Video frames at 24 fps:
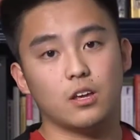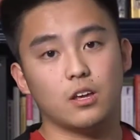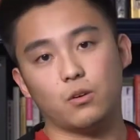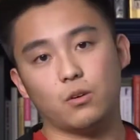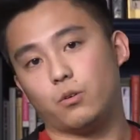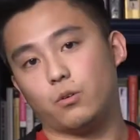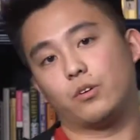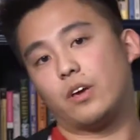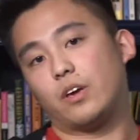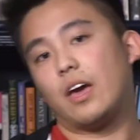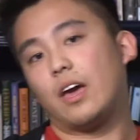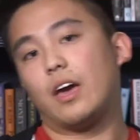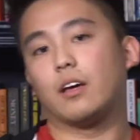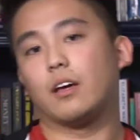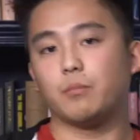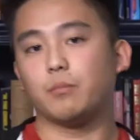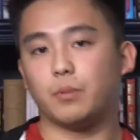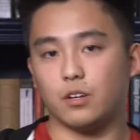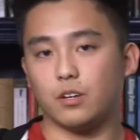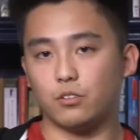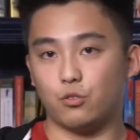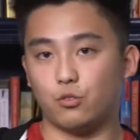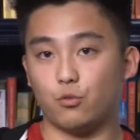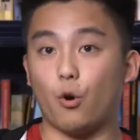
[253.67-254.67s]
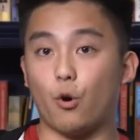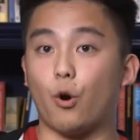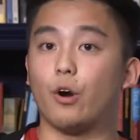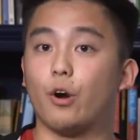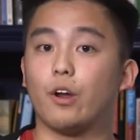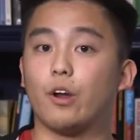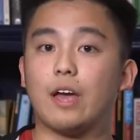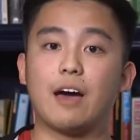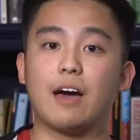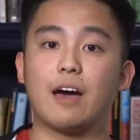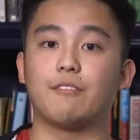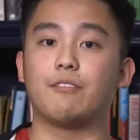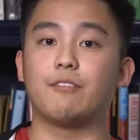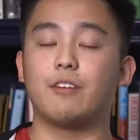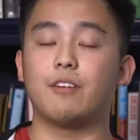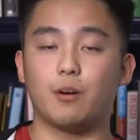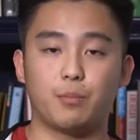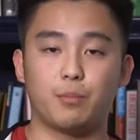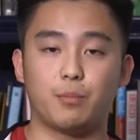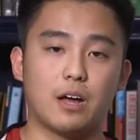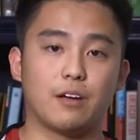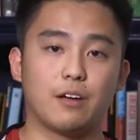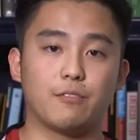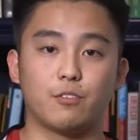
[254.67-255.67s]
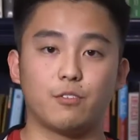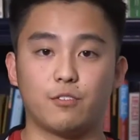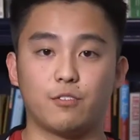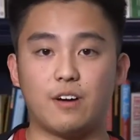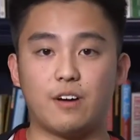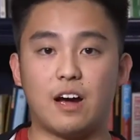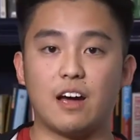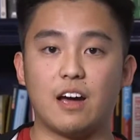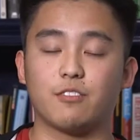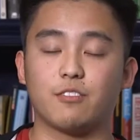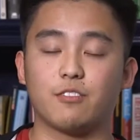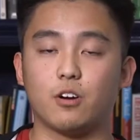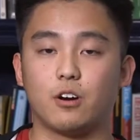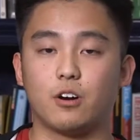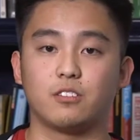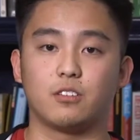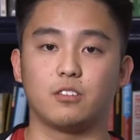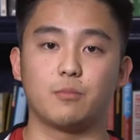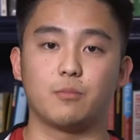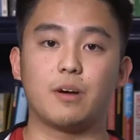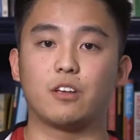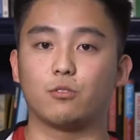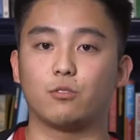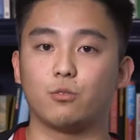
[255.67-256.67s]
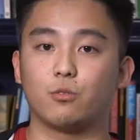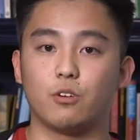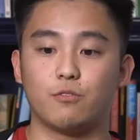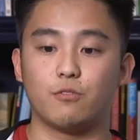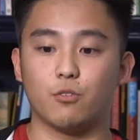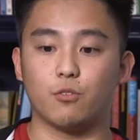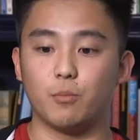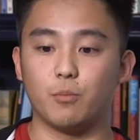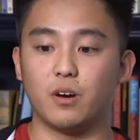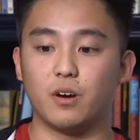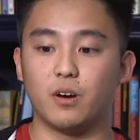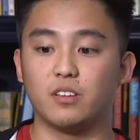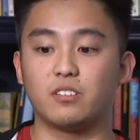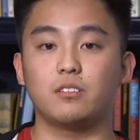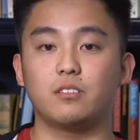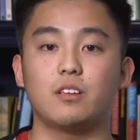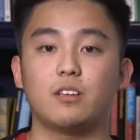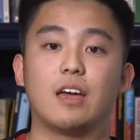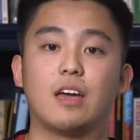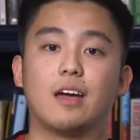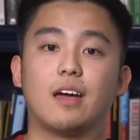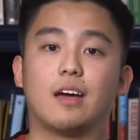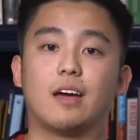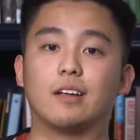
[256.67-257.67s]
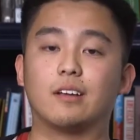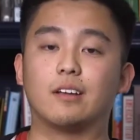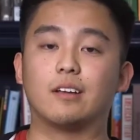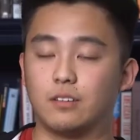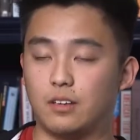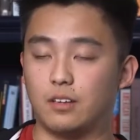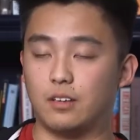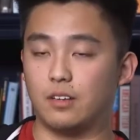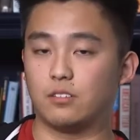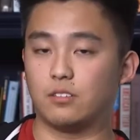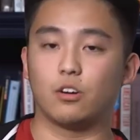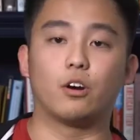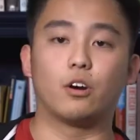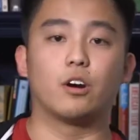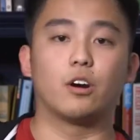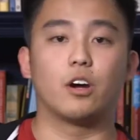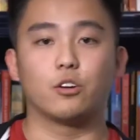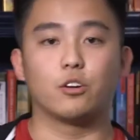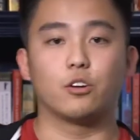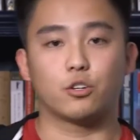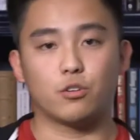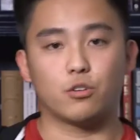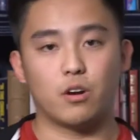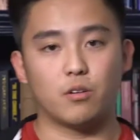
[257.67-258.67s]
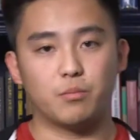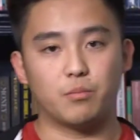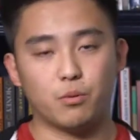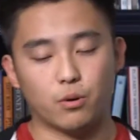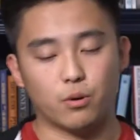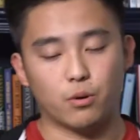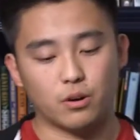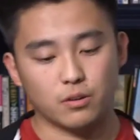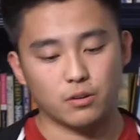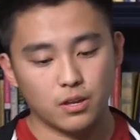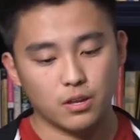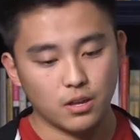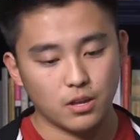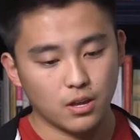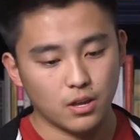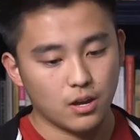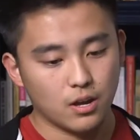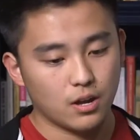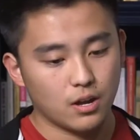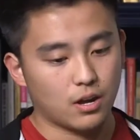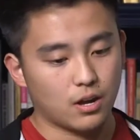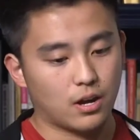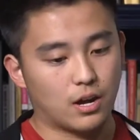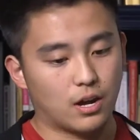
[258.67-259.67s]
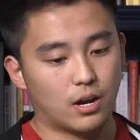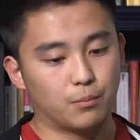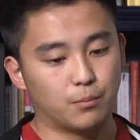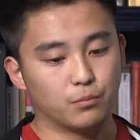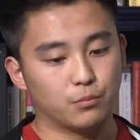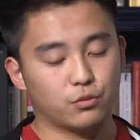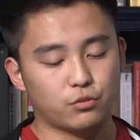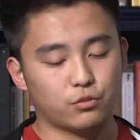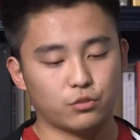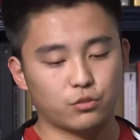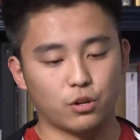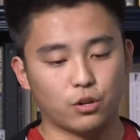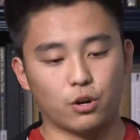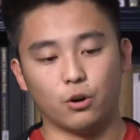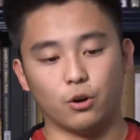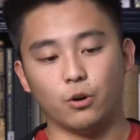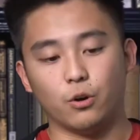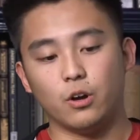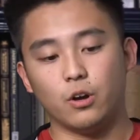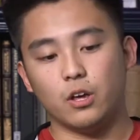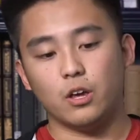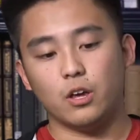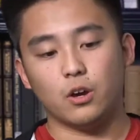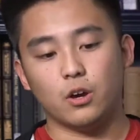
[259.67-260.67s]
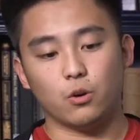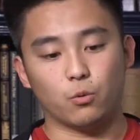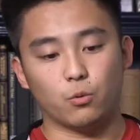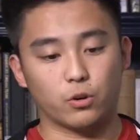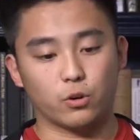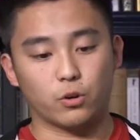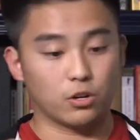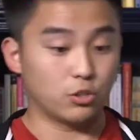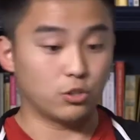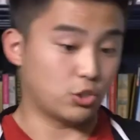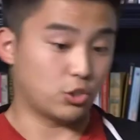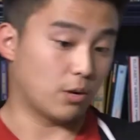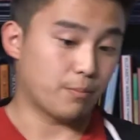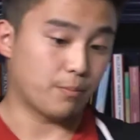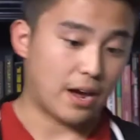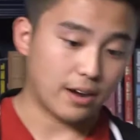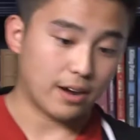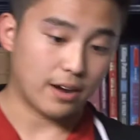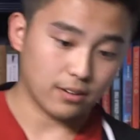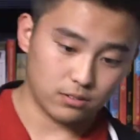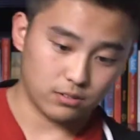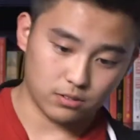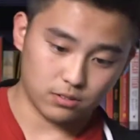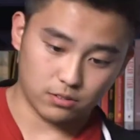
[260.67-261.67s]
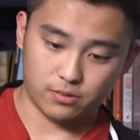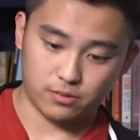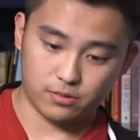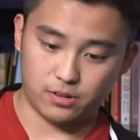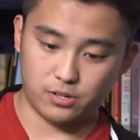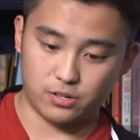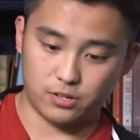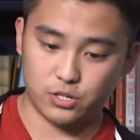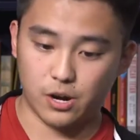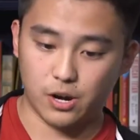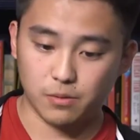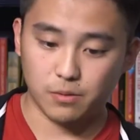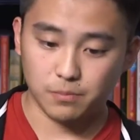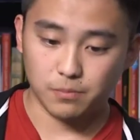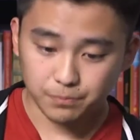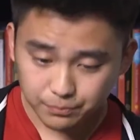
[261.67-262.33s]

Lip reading: well, you can't because you already have applied for 5 cards in the past 24 months and it's already on your credit report. So we're going to jump back into the screen share